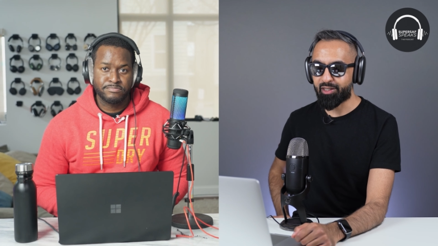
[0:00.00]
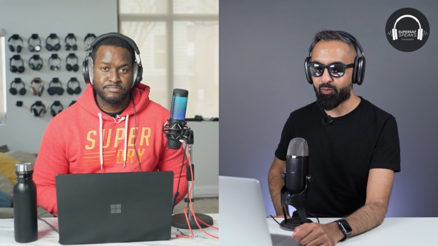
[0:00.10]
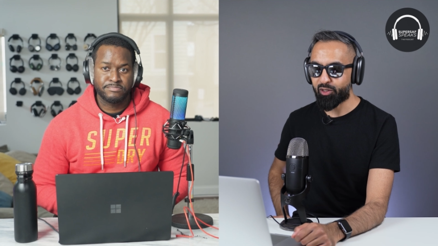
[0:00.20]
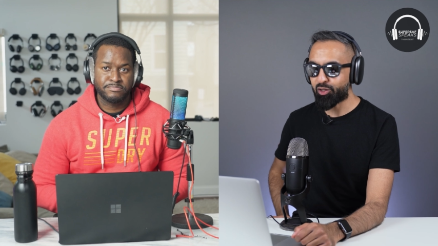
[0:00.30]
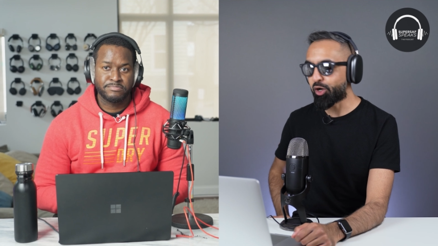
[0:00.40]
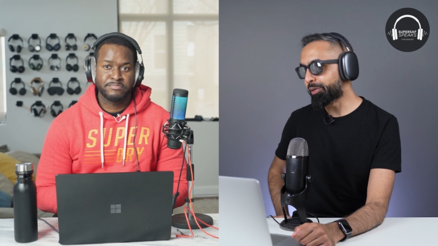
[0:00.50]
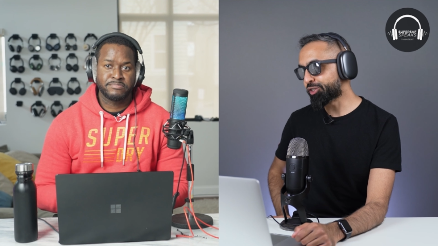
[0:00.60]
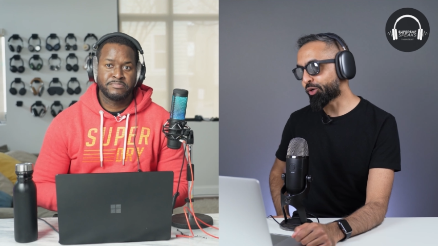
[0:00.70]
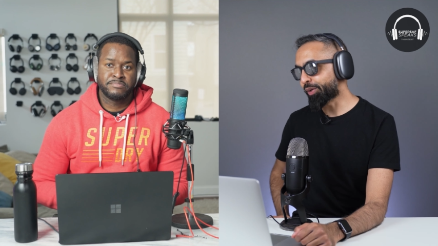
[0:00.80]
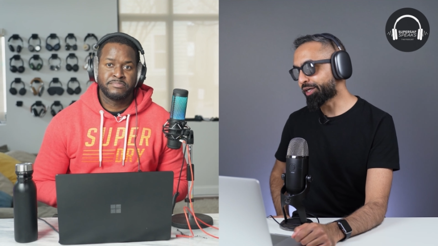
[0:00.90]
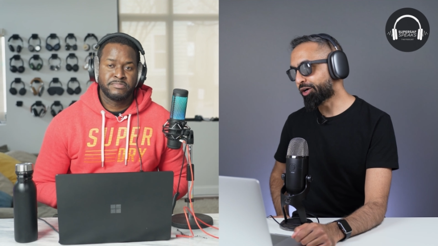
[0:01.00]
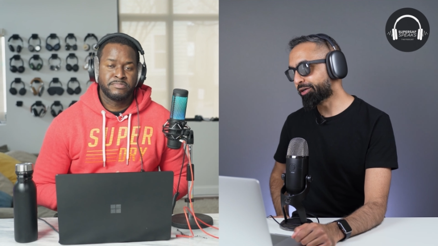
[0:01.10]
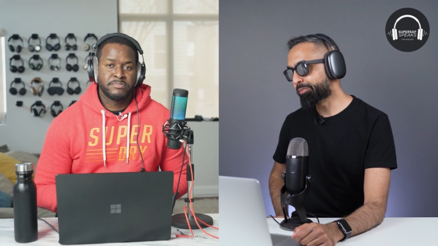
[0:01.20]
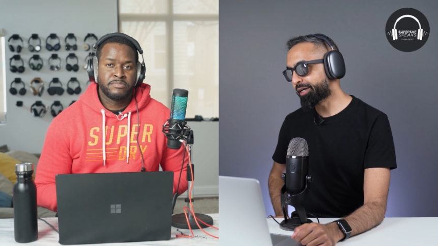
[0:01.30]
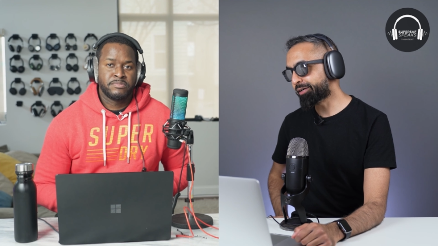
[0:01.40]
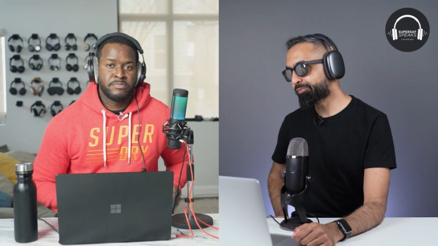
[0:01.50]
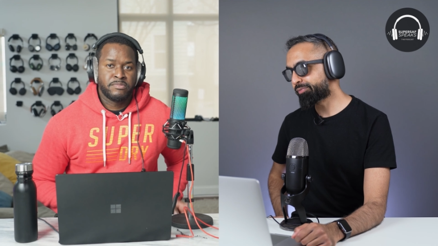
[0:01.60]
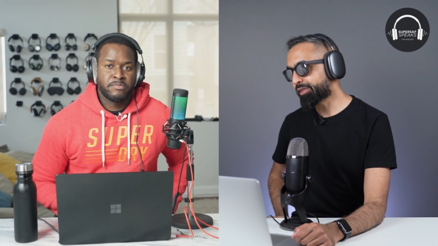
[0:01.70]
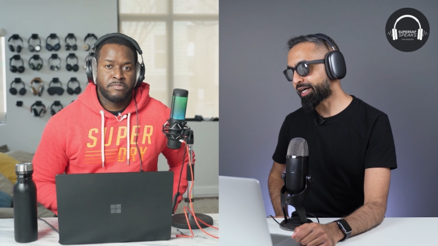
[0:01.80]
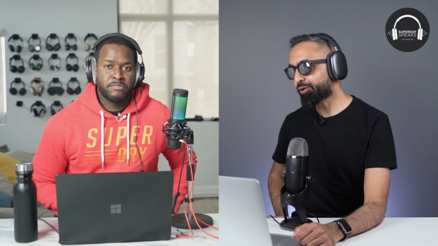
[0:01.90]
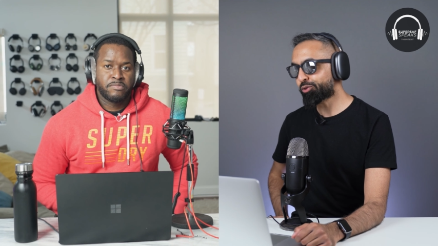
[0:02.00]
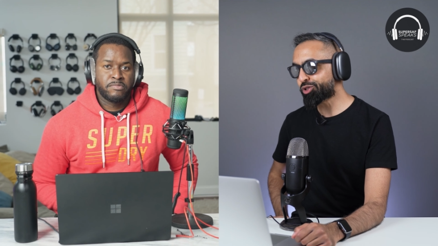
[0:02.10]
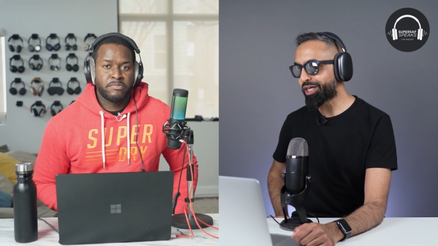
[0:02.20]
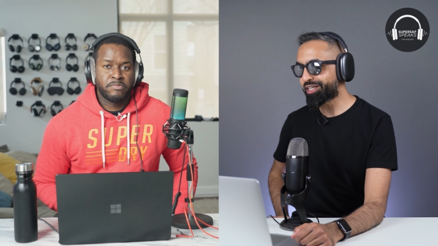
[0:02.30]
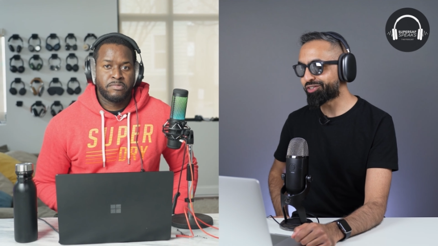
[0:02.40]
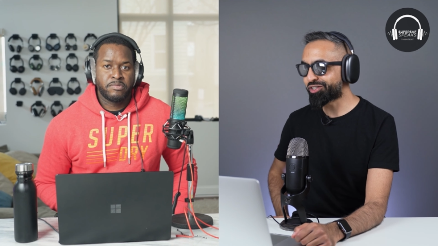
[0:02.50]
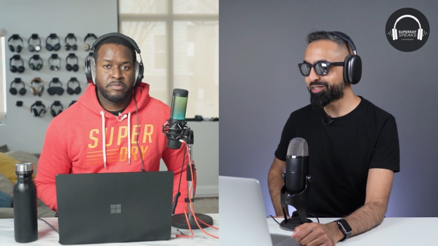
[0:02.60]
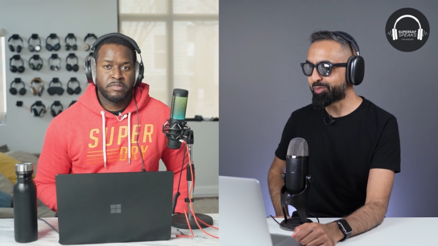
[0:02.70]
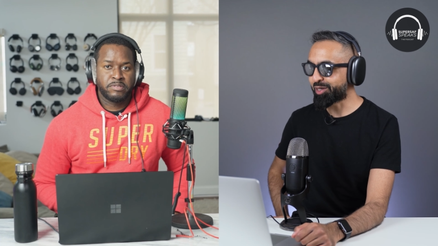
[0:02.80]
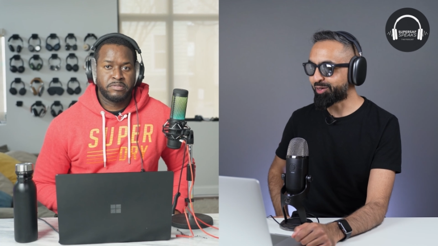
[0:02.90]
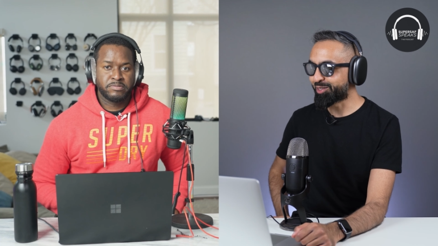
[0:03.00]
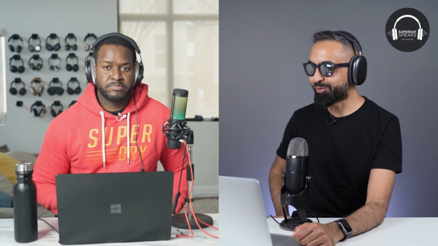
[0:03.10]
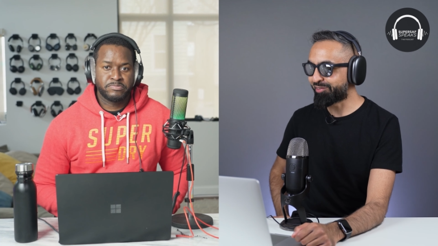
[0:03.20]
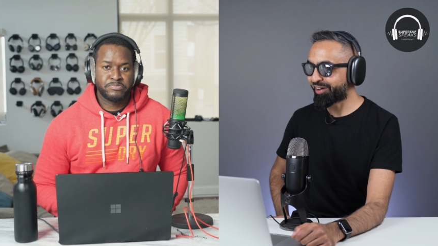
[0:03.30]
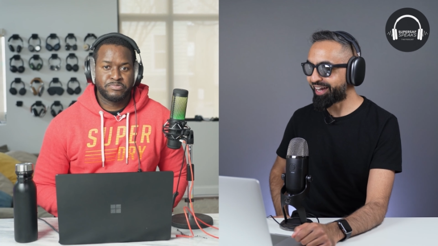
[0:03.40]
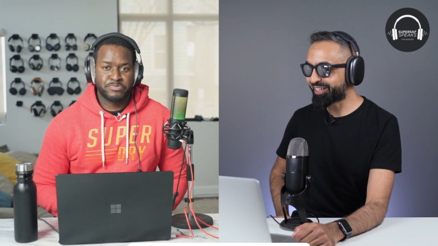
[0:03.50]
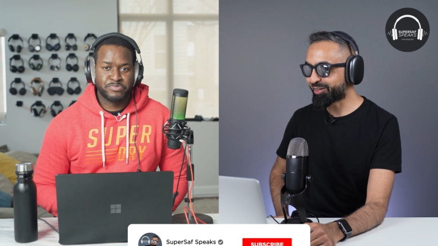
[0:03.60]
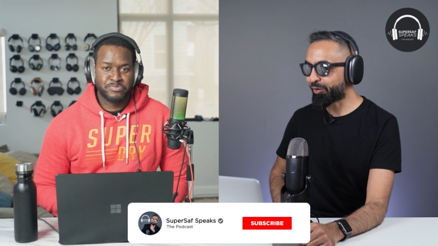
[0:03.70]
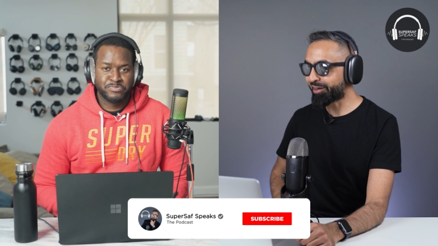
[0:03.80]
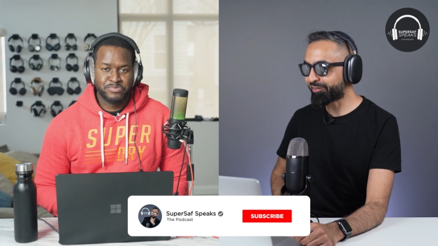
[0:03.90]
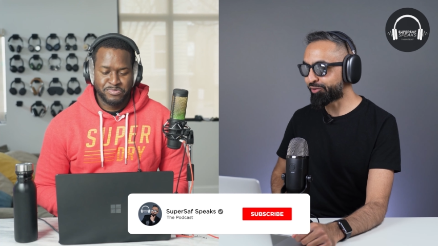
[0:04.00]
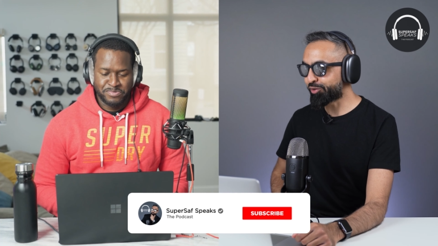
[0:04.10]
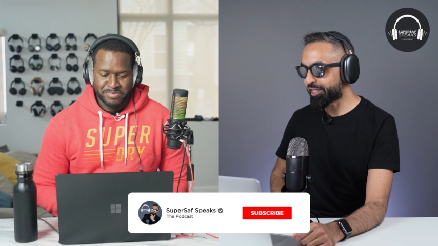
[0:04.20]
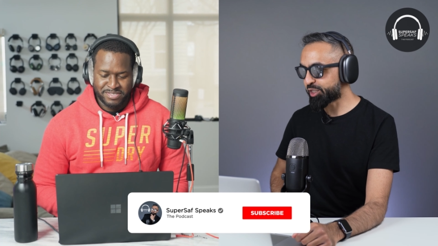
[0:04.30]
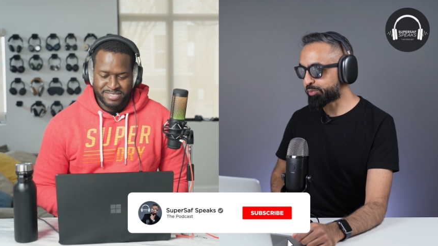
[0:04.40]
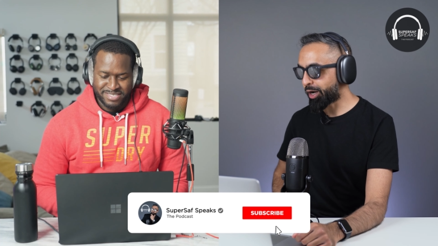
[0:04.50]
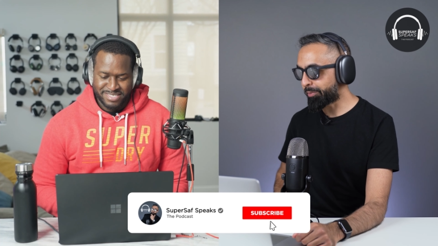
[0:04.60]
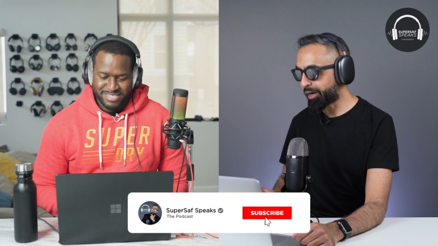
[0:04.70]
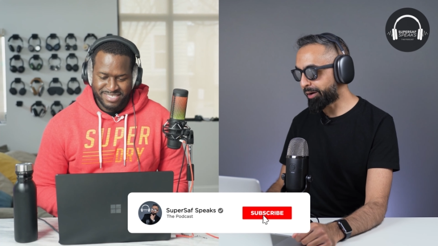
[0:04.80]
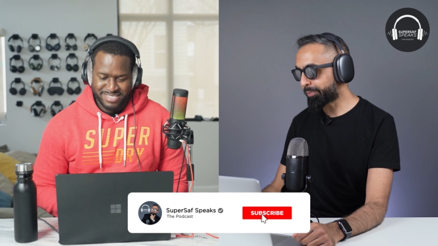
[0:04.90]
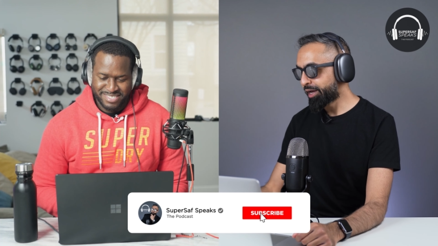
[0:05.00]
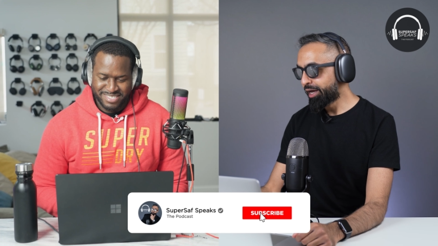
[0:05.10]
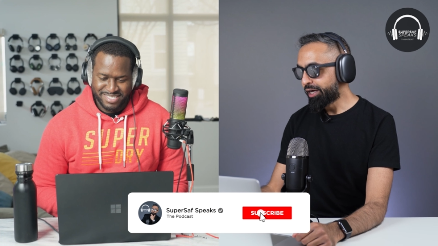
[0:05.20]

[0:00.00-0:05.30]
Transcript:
Speaker 1: and with not much going on, but that all changed because we've had quite a few things pop up.